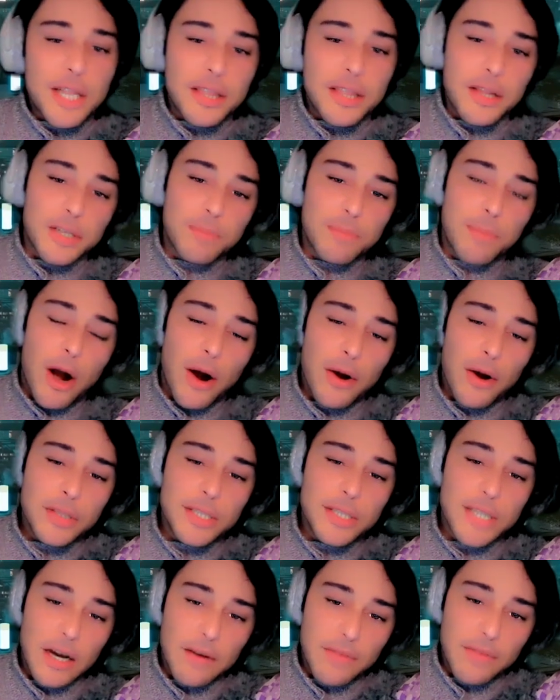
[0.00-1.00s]
that there's
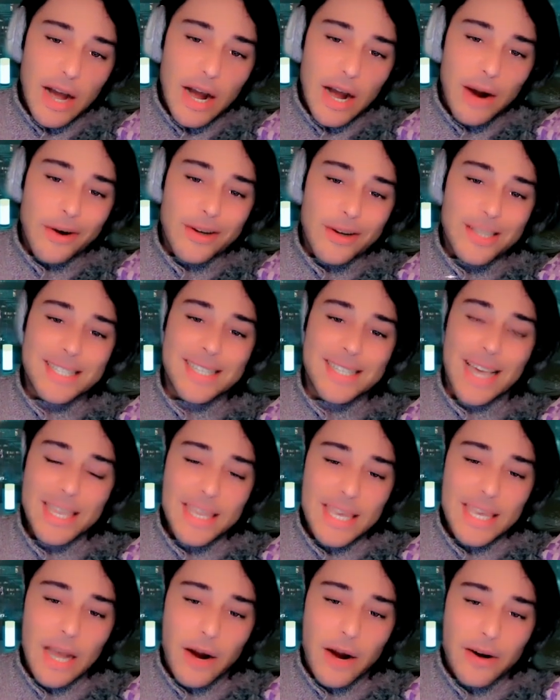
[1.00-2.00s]
parts of our psyche,